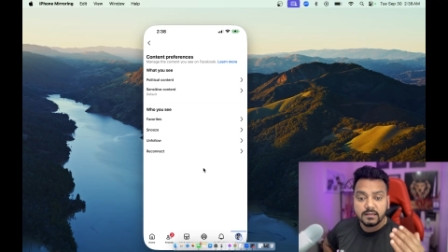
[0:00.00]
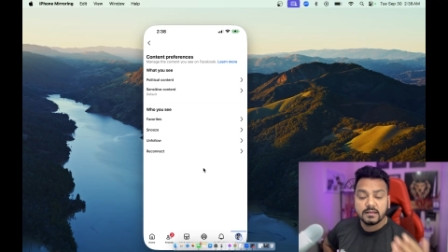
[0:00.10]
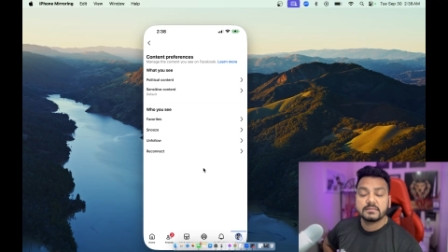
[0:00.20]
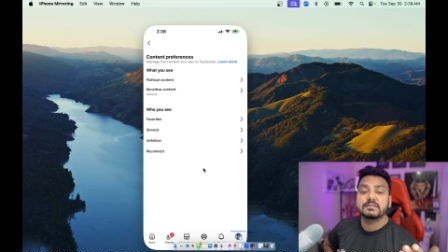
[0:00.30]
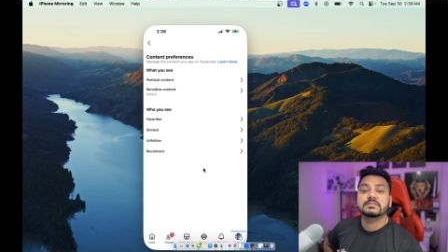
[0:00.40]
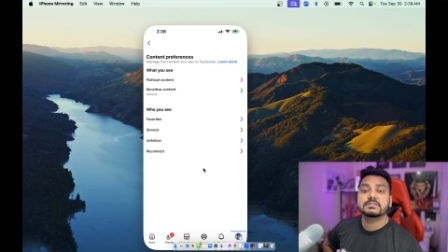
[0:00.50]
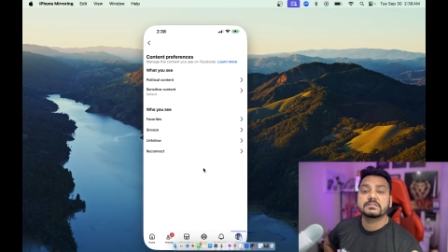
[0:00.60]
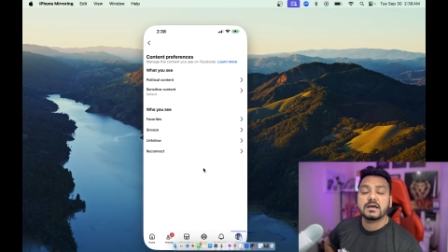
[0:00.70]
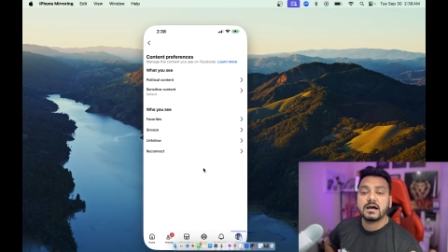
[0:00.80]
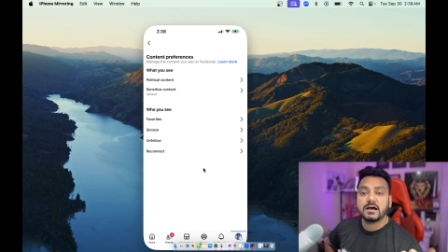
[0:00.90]
this is
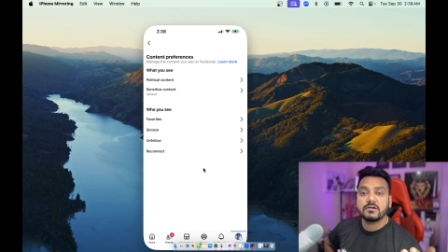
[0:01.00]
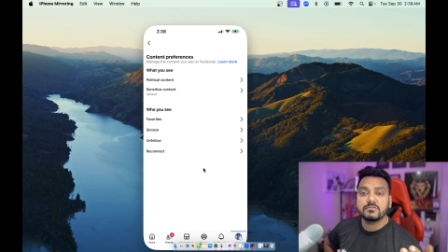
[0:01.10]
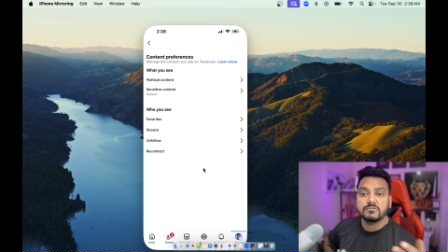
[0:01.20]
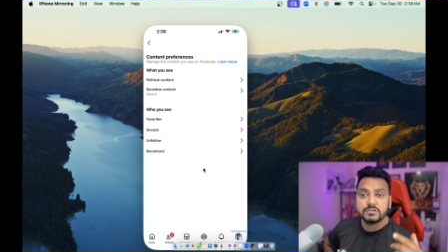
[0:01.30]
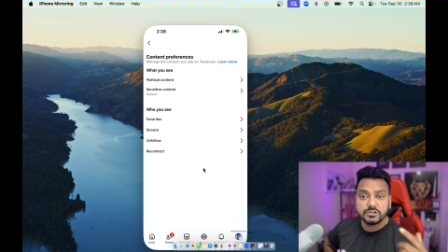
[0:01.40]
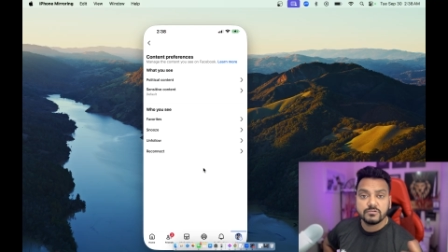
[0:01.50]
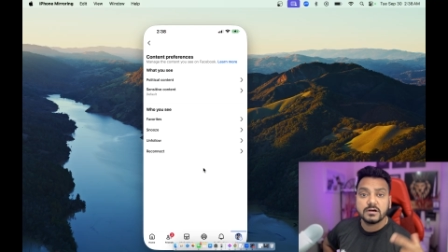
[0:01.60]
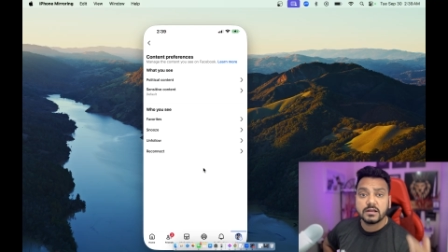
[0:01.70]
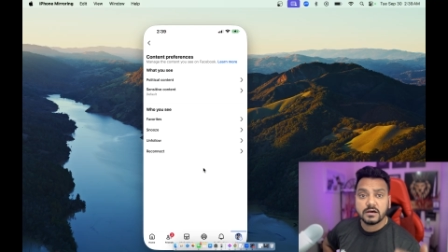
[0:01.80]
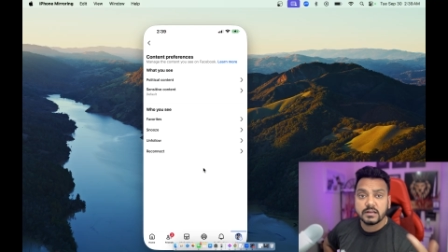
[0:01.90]
how you
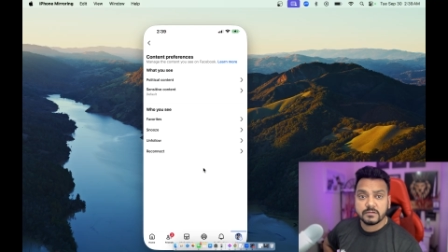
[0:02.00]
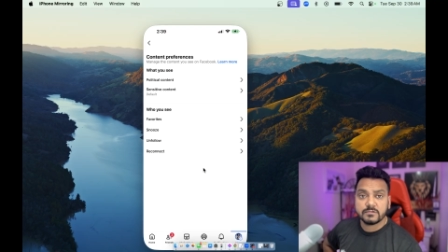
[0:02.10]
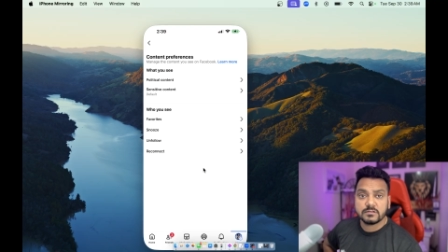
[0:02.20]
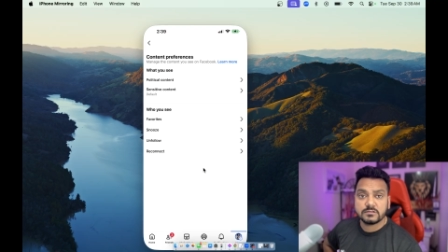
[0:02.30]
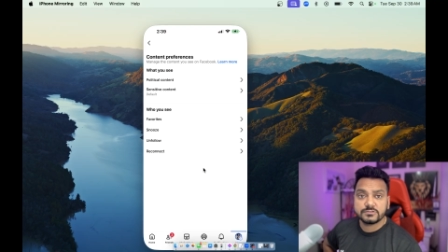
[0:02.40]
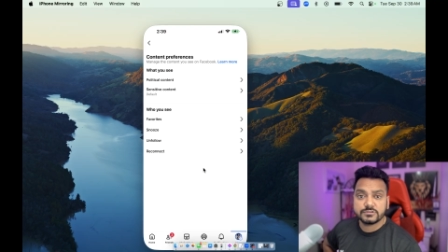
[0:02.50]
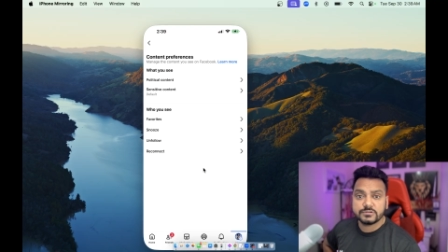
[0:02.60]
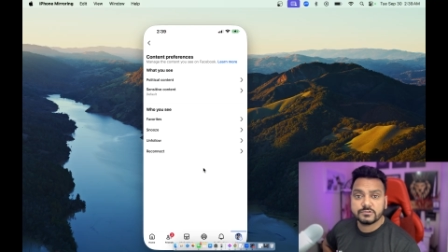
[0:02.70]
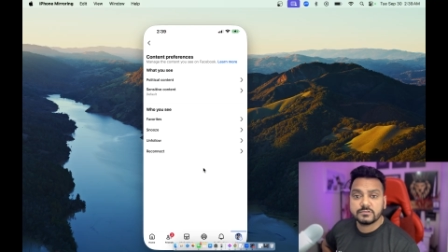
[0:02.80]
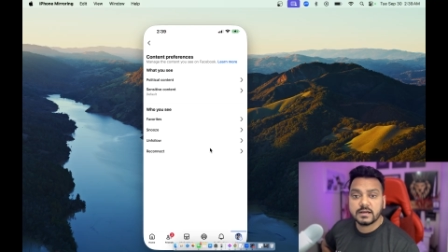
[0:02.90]
are unable to
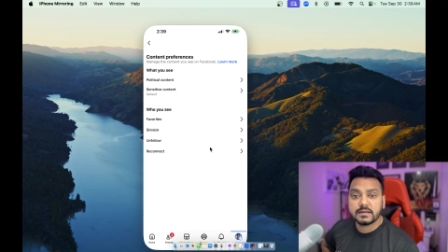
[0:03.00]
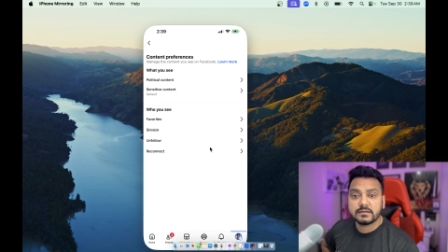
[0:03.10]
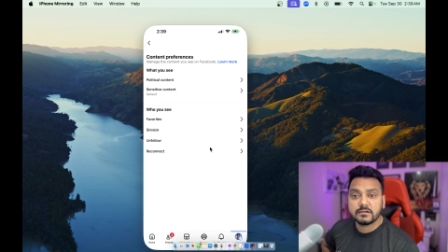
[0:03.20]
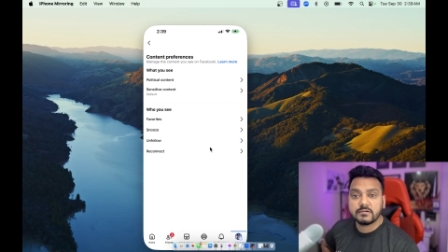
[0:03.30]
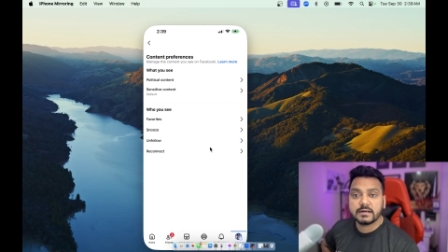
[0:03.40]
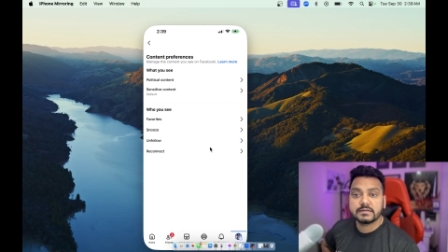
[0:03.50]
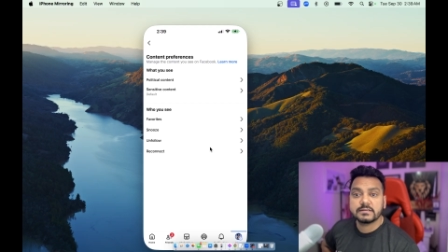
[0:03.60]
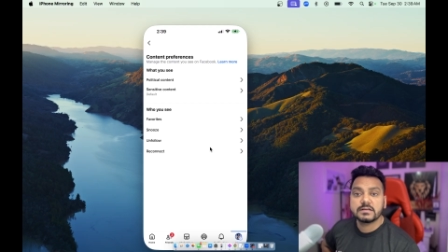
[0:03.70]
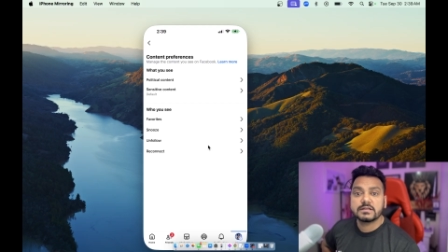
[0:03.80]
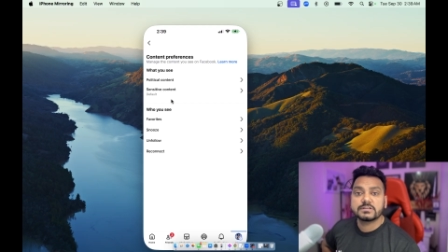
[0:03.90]
do that. All right,
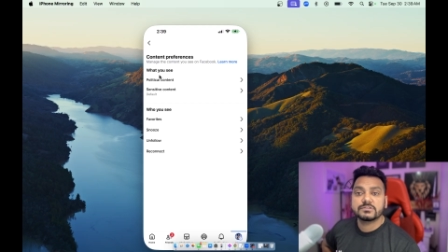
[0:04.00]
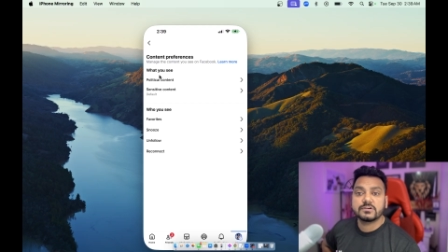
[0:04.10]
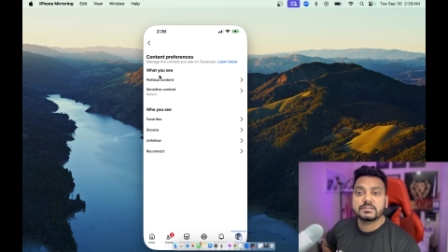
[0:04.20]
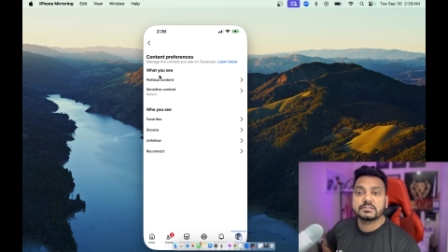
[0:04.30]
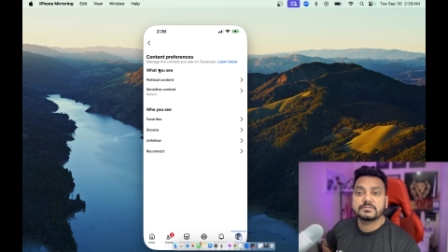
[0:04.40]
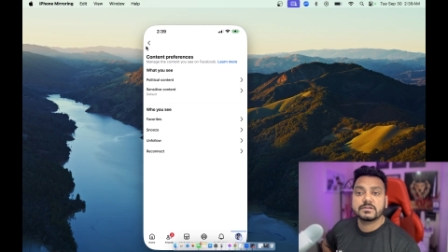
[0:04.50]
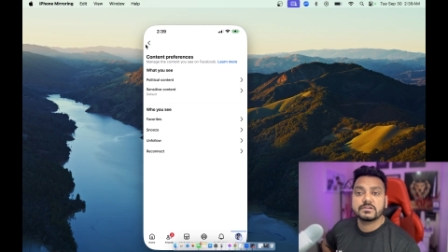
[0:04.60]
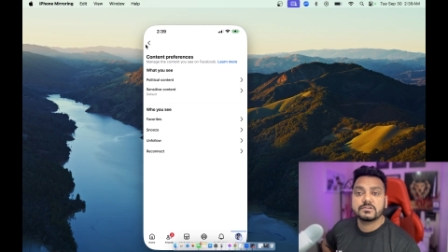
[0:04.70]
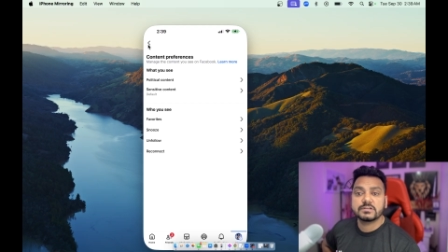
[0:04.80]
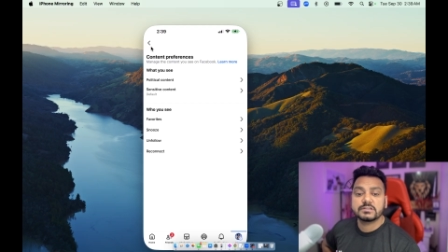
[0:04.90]
so in this
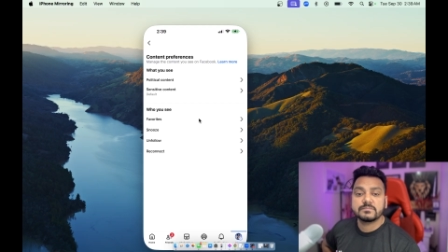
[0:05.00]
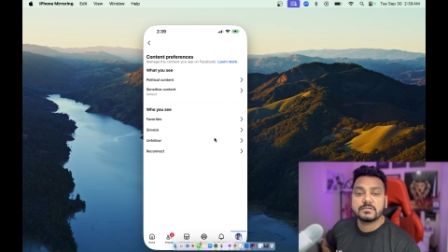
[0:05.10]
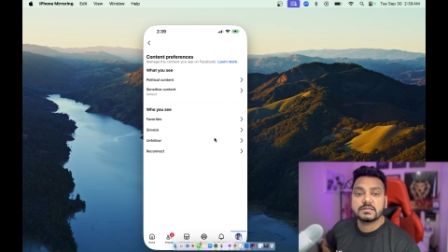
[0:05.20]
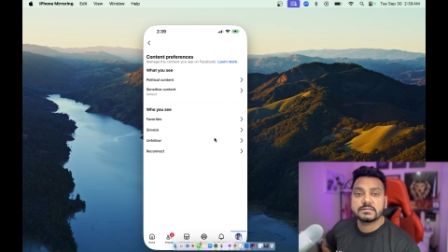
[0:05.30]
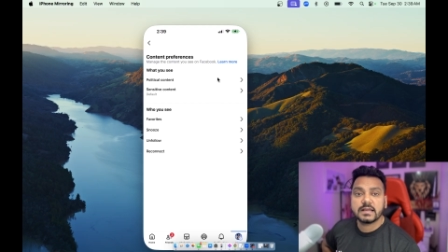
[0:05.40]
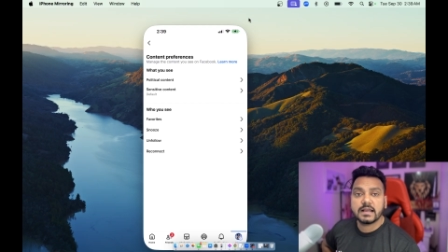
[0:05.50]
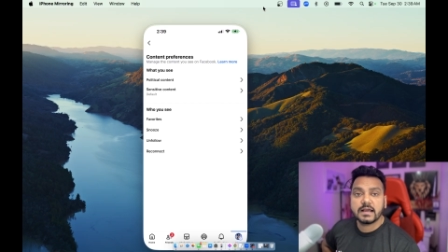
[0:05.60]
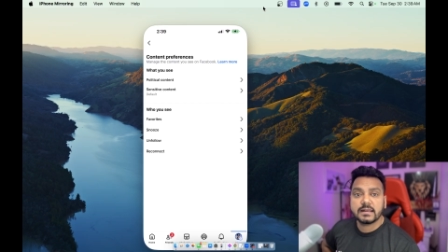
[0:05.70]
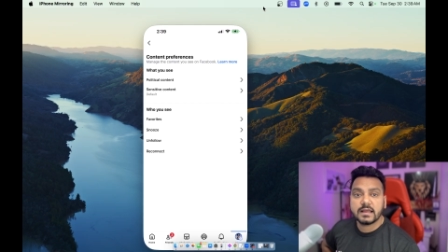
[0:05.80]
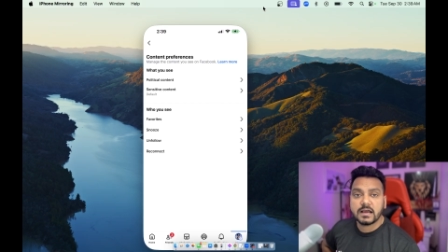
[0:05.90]
video this much,
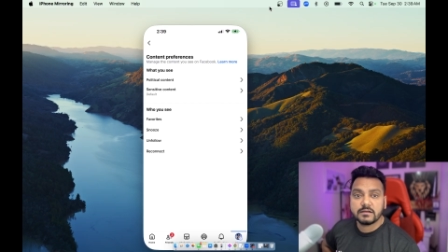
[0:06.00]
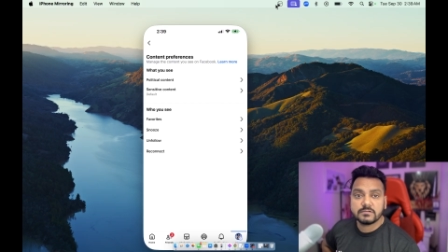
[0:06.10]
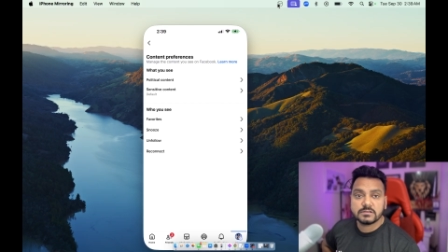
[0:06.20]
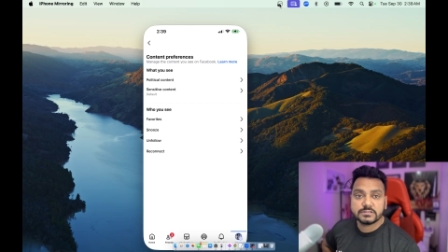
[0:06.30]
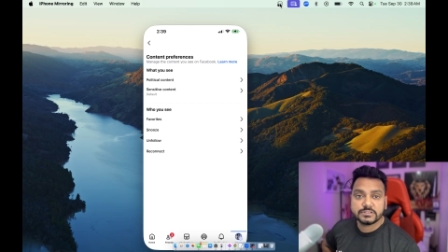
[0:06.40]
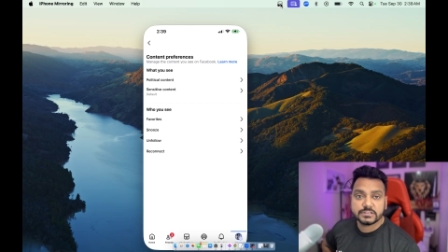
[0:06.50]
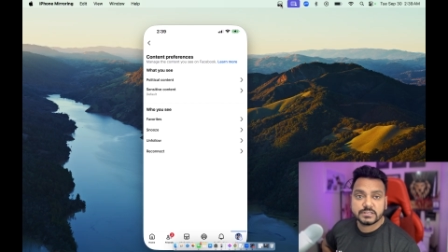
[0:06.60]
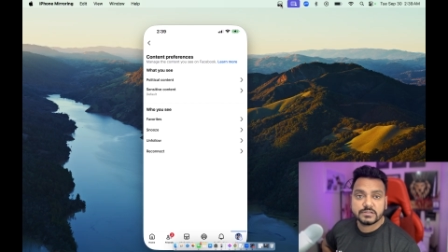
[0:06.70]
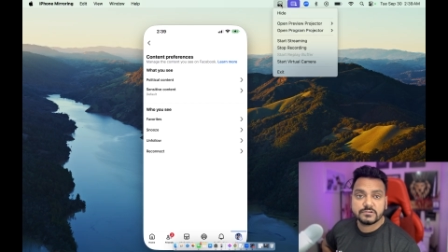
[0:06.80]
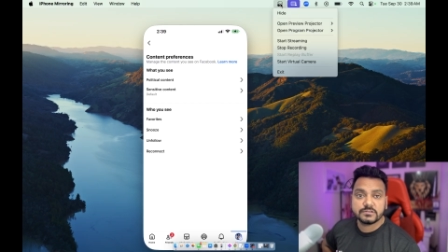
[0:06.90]
and I will see
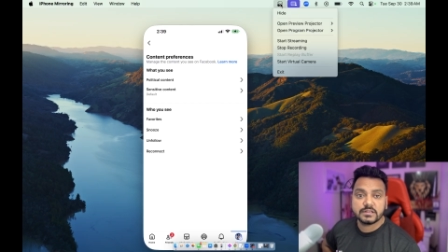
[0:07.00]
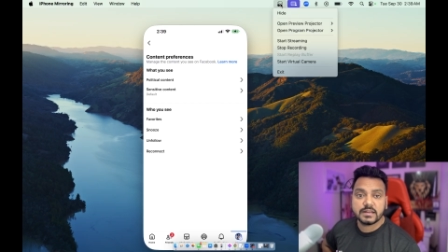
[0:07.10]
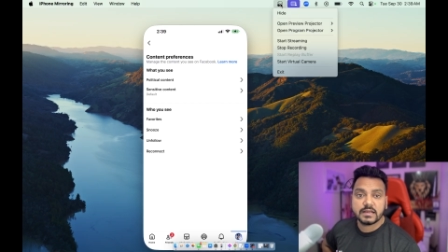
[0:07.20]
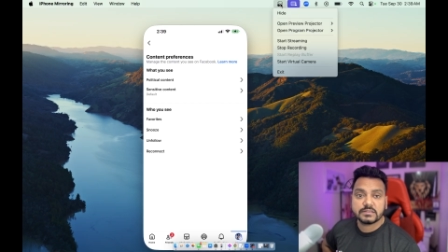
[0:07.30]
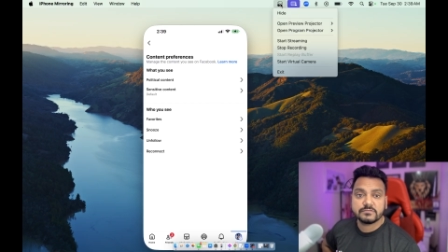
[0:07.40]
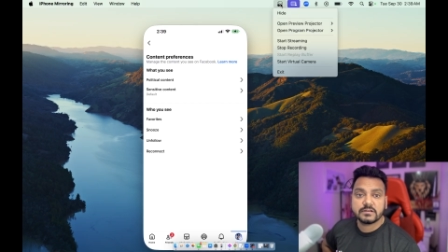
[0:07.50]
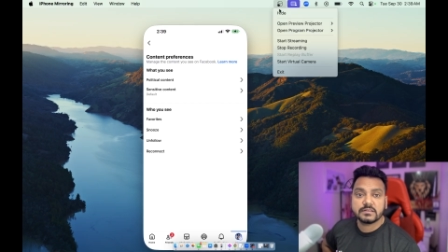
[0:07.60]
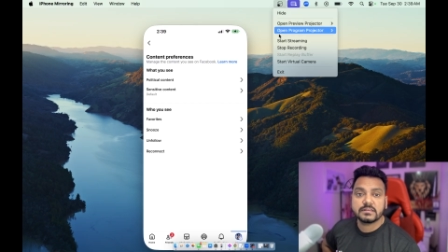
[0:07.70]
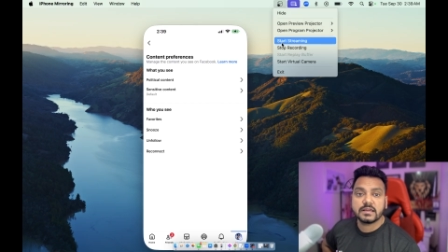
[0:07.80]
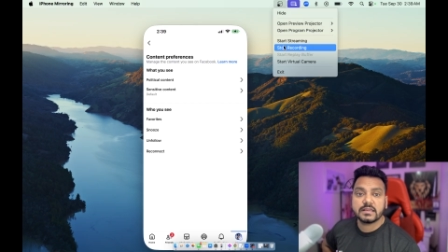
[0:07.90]
you in the next one.
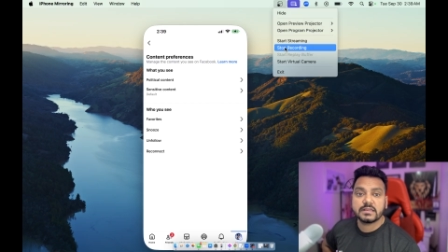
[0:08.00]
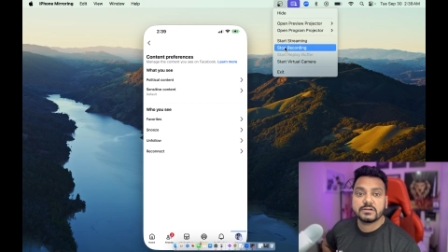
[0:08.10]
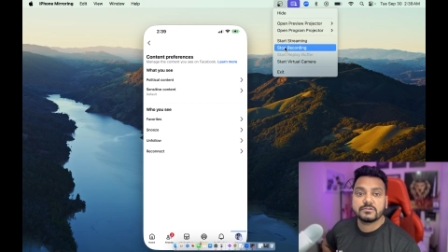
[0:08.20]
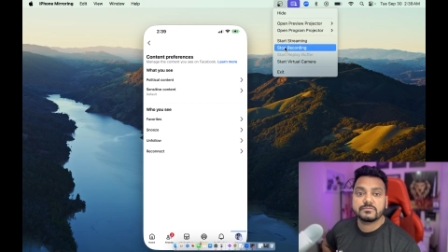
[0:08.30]
Thank you.